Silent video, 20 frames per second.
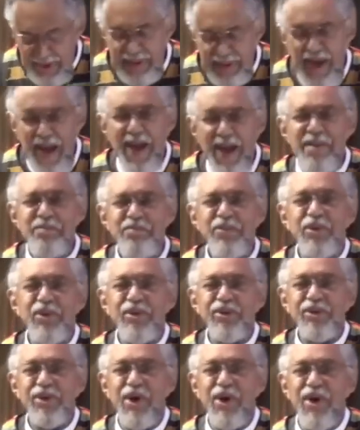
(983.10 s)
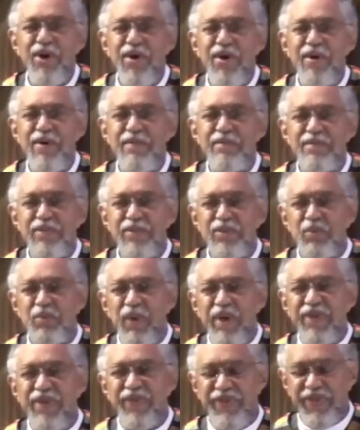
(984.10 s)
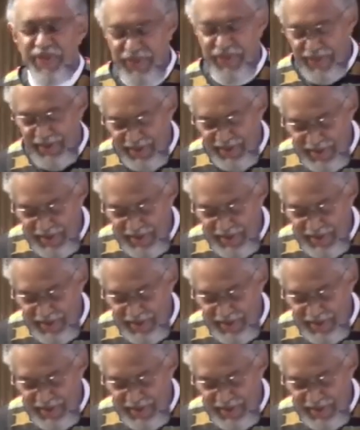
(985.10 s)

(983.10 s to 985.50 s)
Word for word: come to terms with